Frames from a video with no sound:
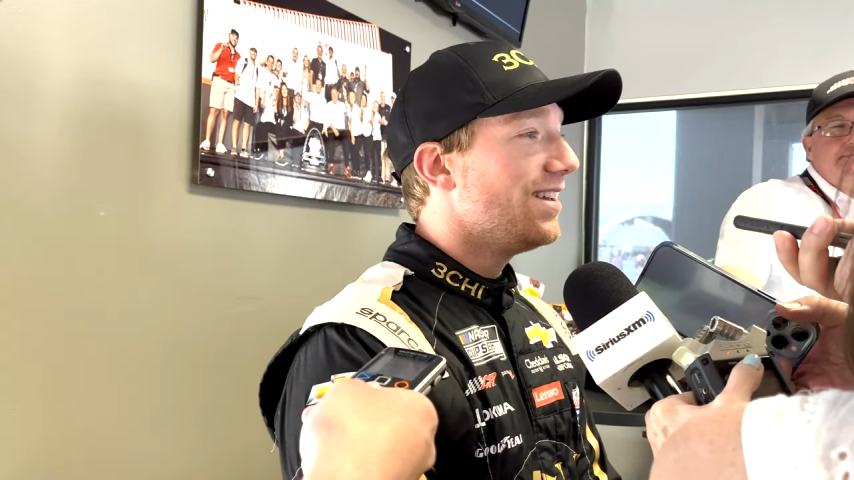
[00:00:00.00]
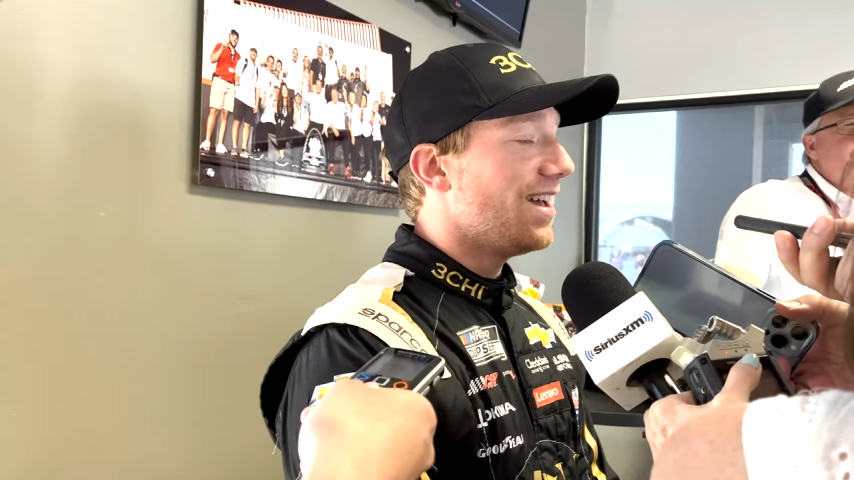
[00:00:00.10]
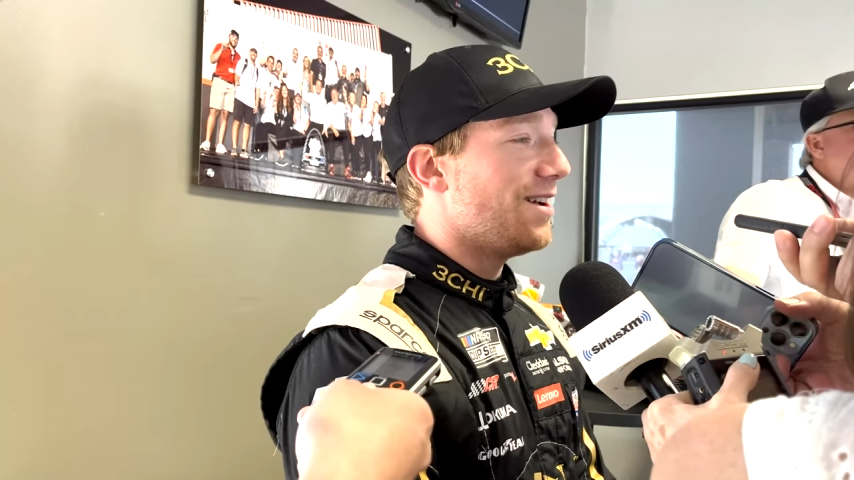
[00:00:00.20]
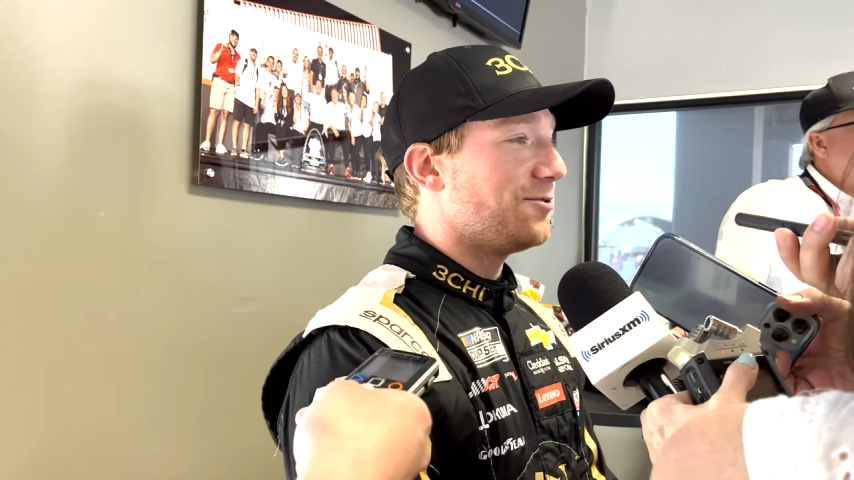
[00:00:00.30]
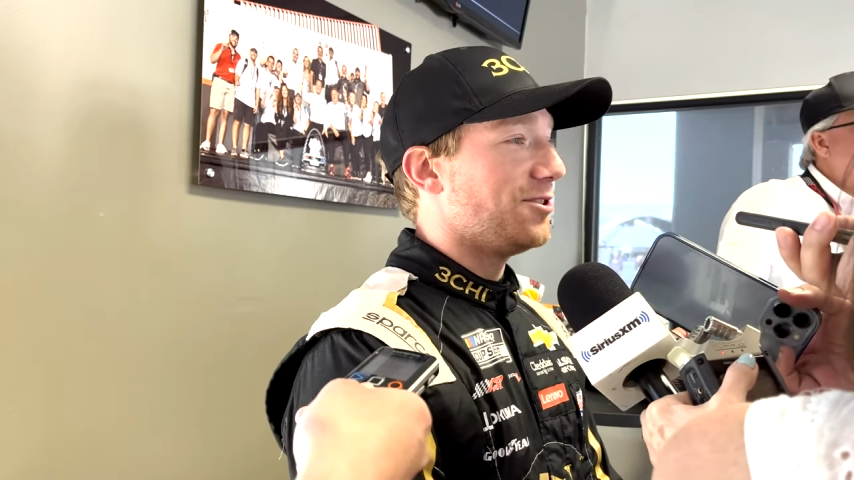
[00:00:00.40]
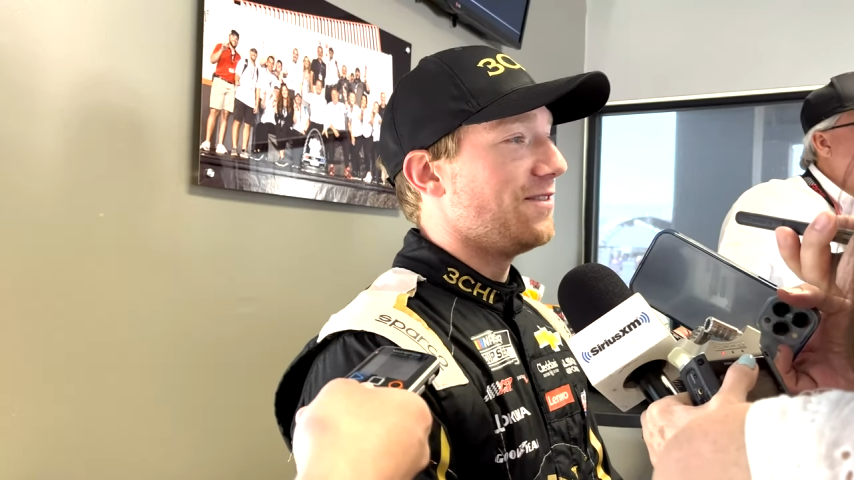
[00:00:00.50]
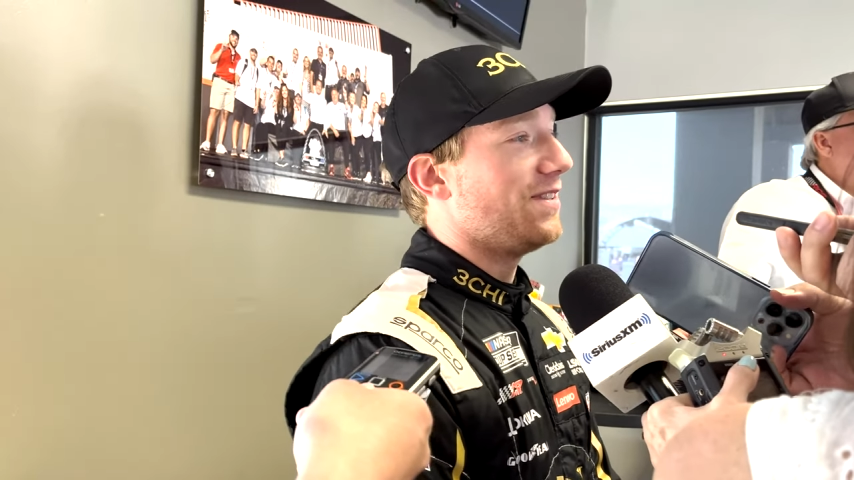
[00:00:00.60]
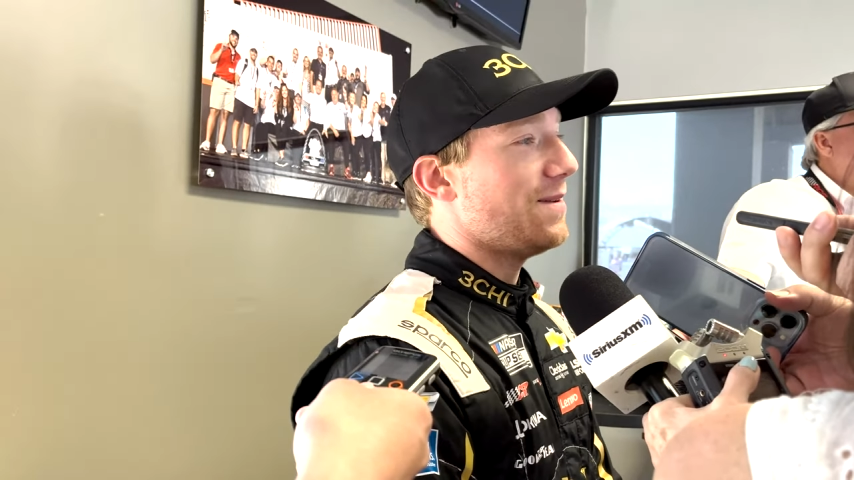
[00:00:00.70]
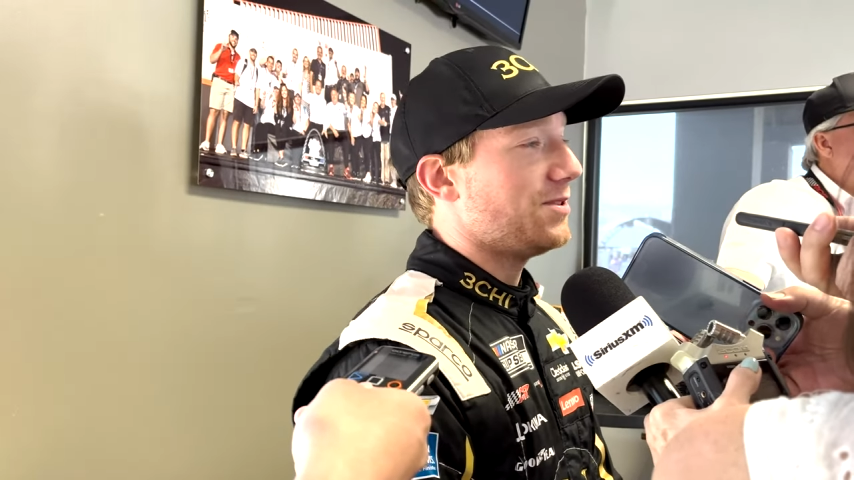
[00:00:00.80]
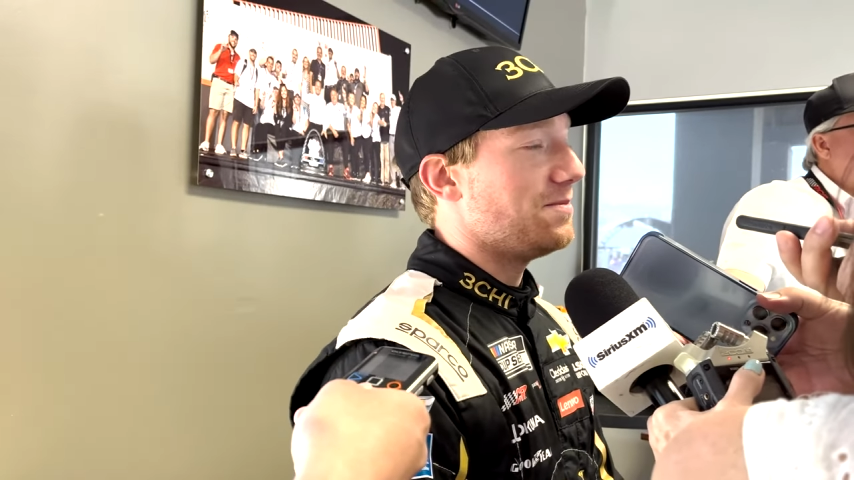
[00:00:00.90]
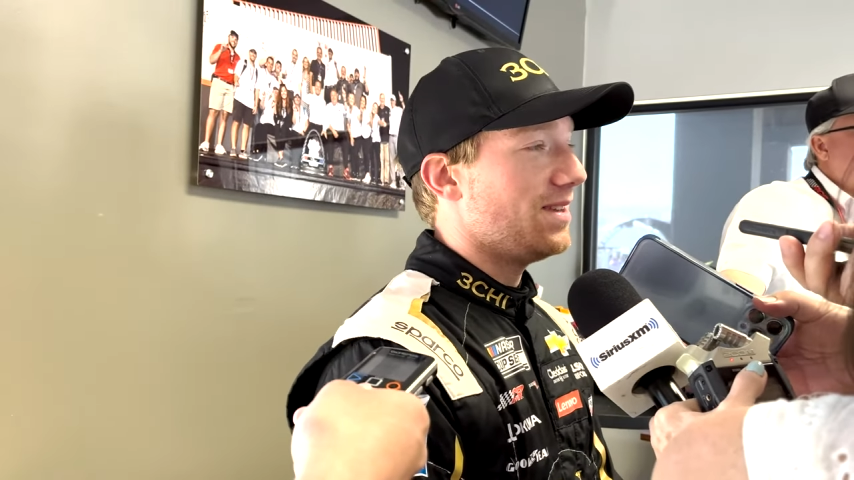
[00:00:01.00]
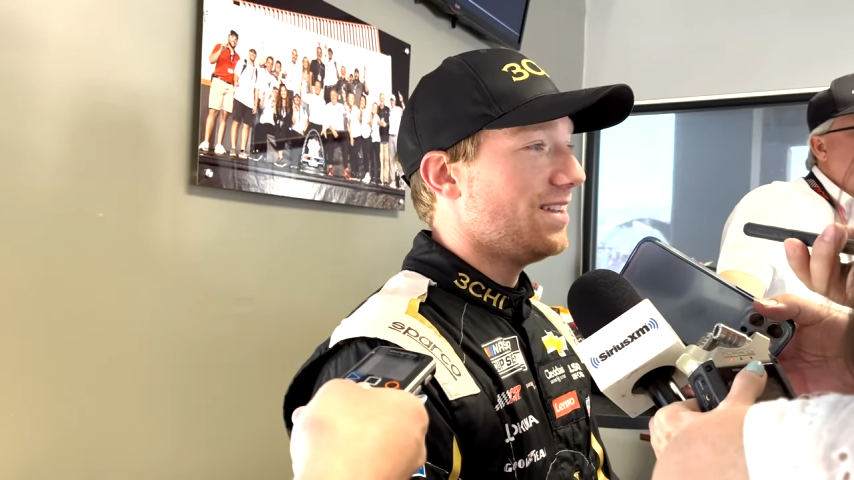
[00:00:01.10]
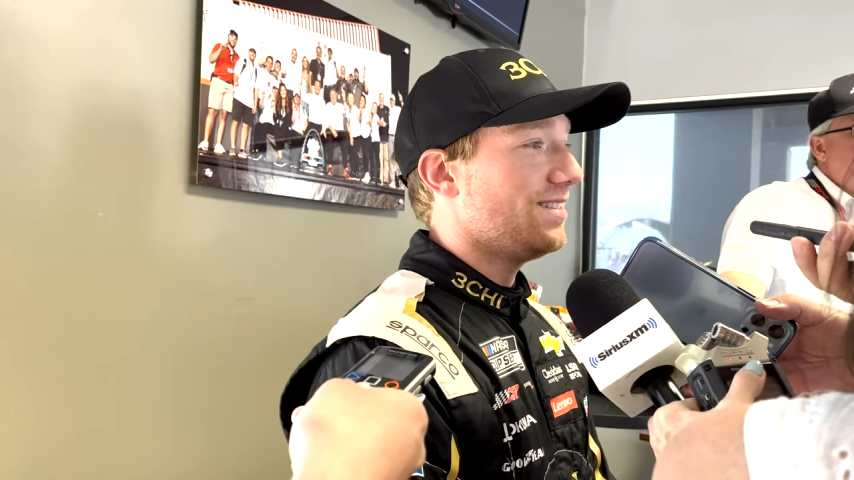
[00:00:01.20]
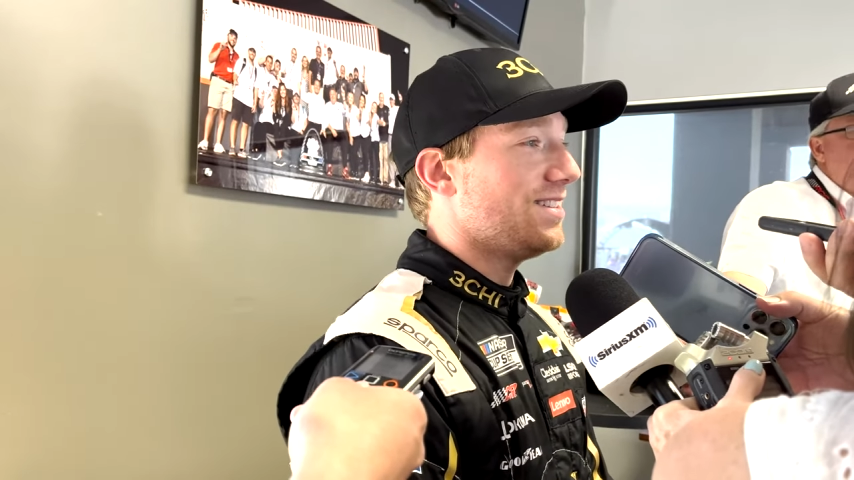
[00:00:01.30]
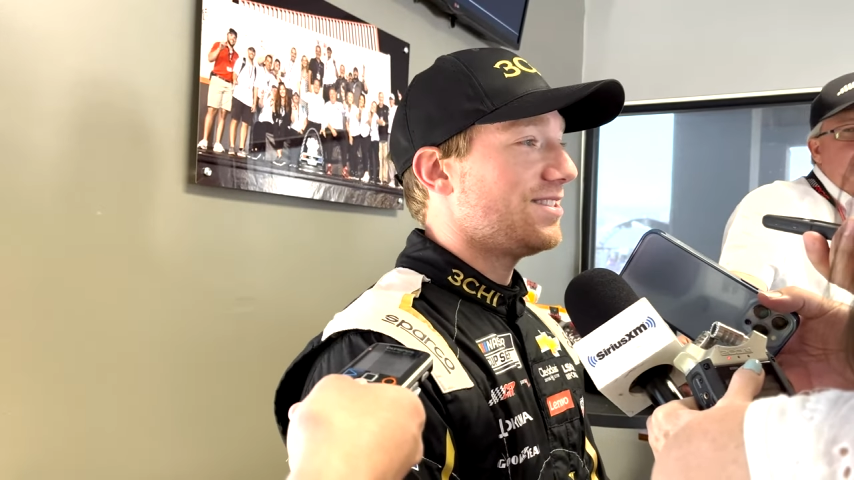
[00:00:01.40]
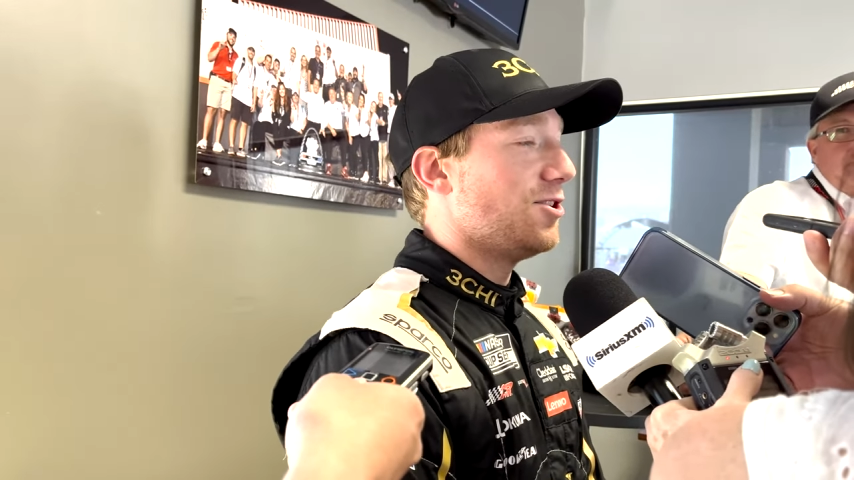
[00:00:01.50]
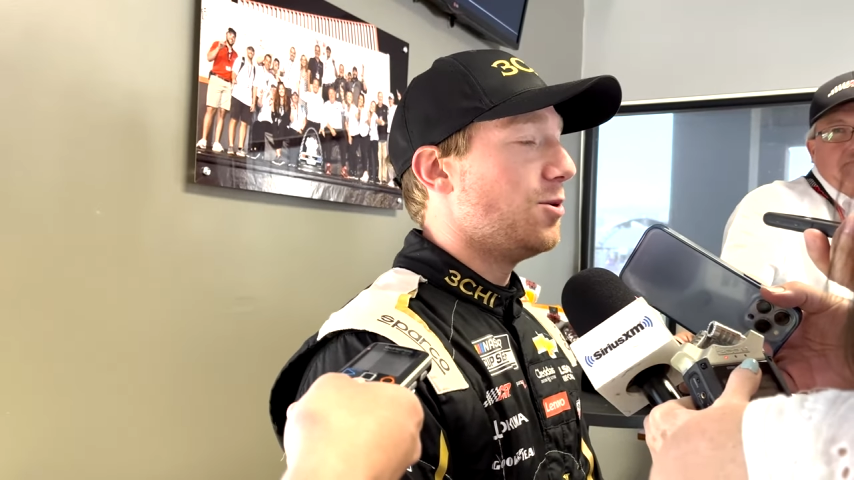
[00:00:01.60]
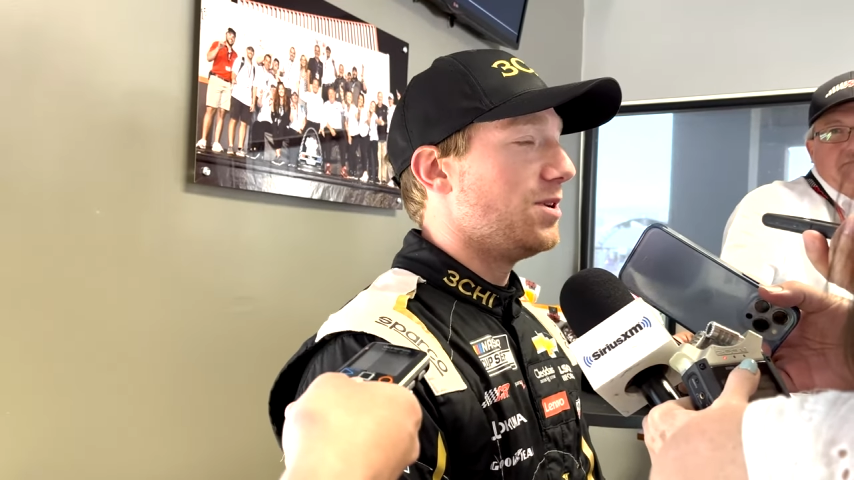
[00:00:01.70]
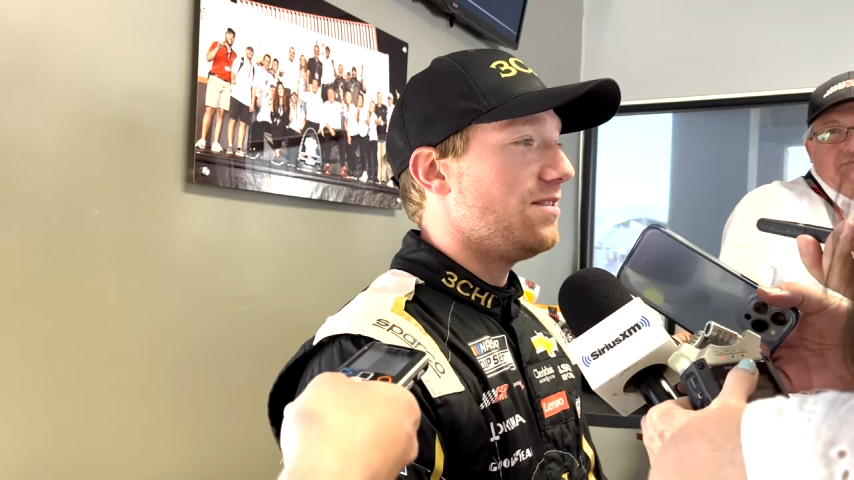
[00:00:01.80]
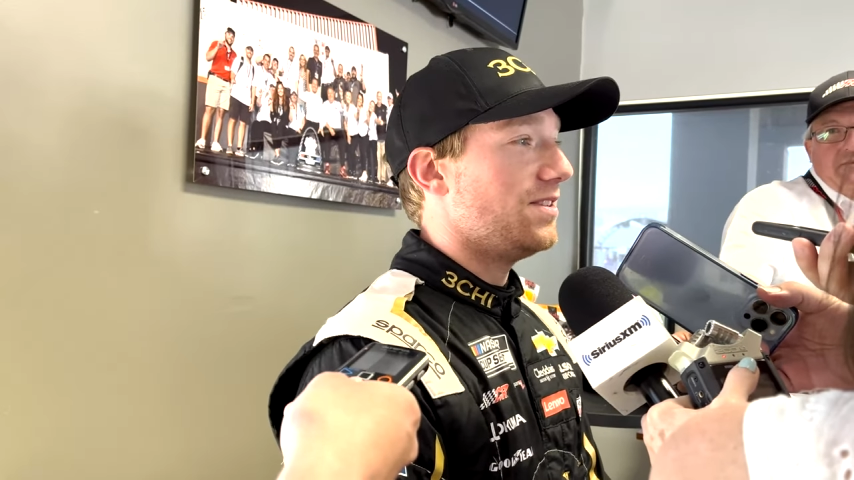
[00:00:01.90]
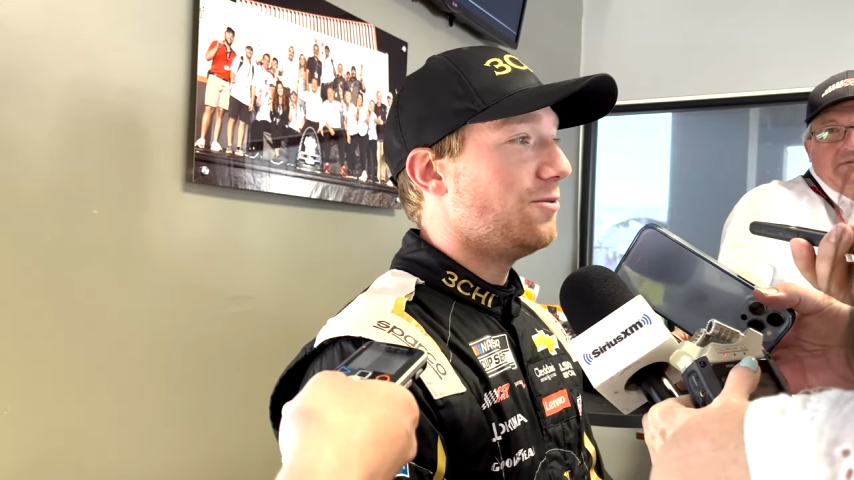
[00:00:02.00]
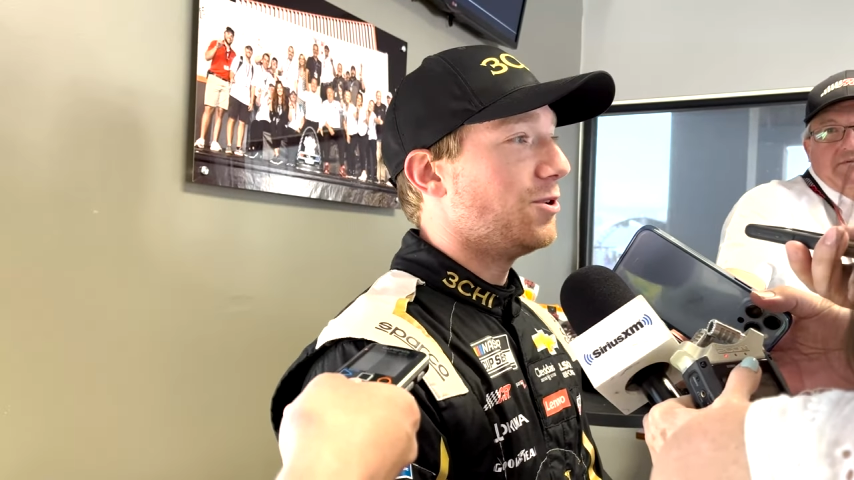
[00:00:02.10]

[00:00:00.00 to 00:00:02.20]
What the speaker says: after enough laps at Sonoma, even in one